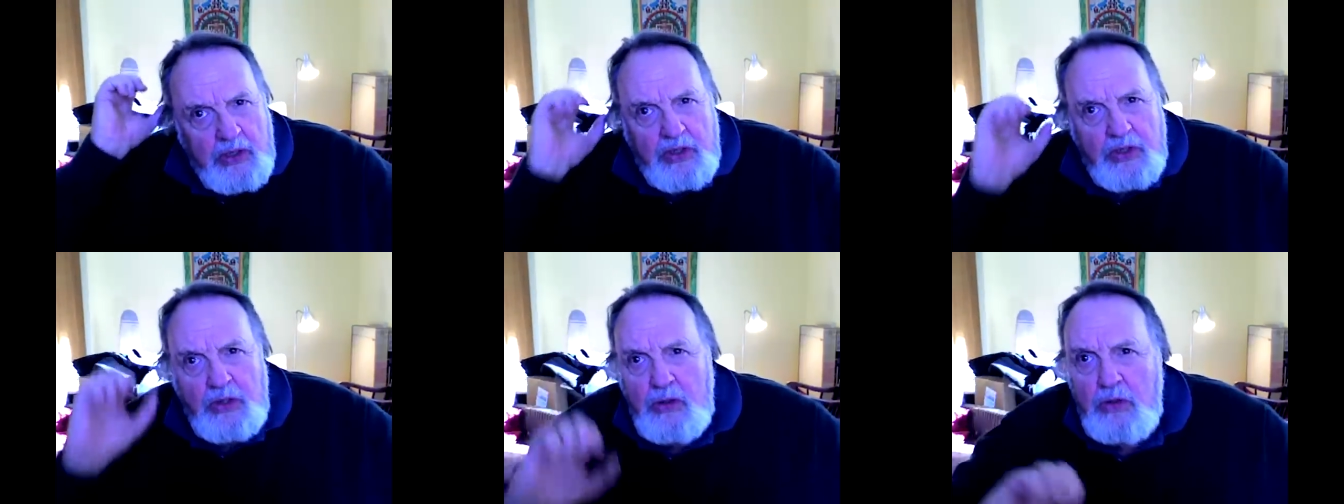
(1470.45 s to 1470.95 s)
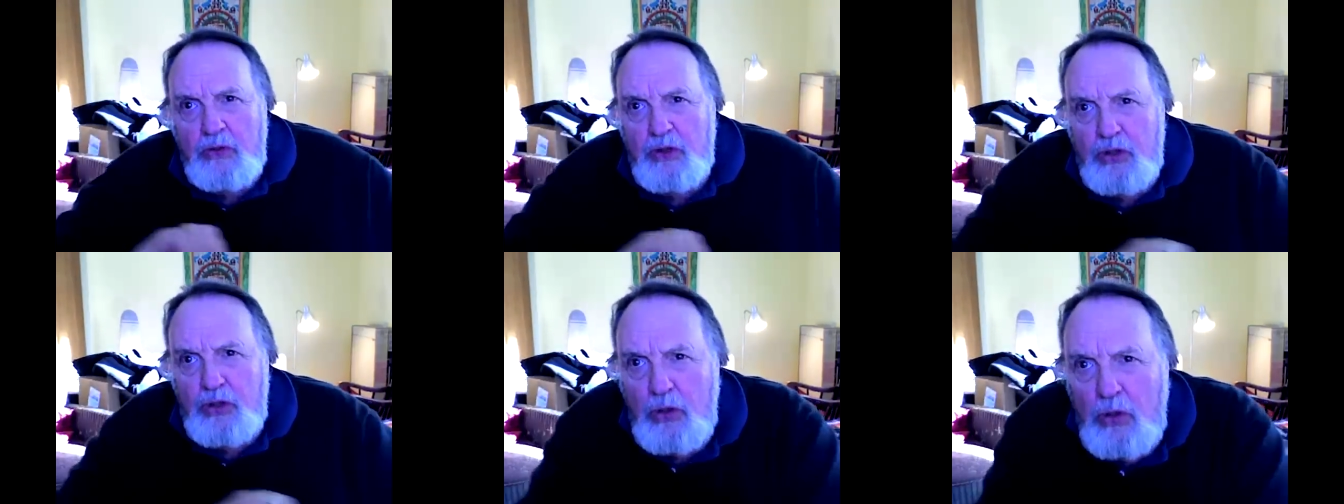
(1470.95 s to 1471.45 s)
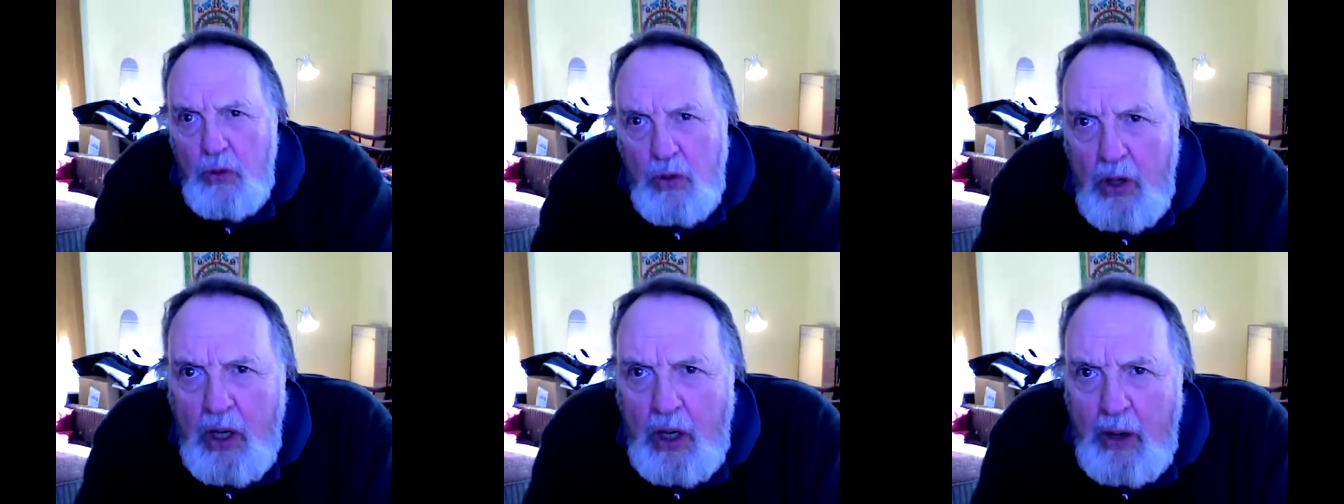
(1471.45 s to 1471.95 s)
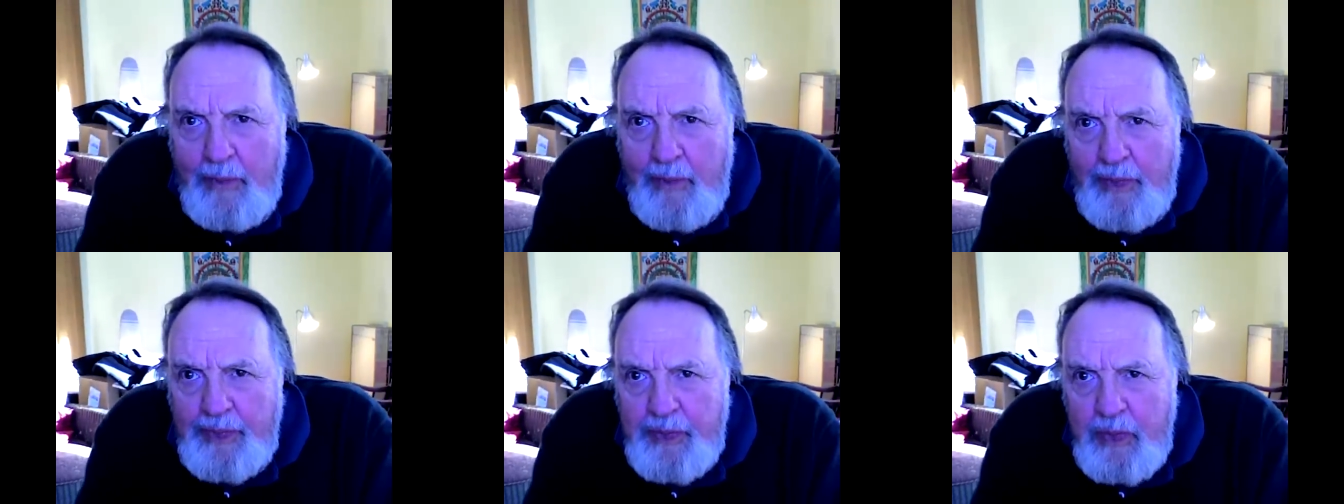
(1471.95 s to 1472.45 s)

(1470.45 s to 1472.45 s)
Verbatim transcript: to do um,